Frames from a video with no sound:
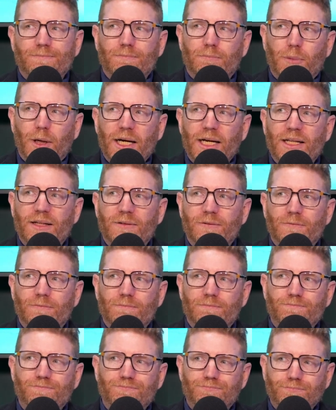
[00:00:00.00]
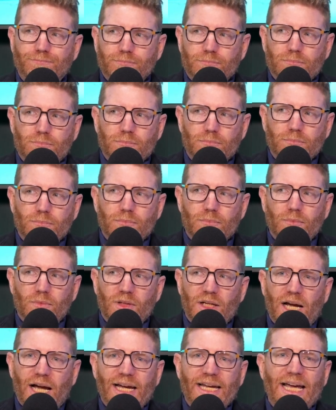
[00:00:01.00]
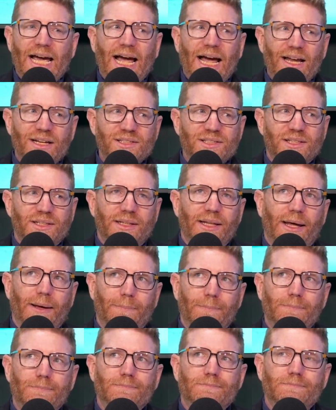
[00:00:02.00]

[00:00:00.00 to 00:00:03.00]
"Brandon, I asked them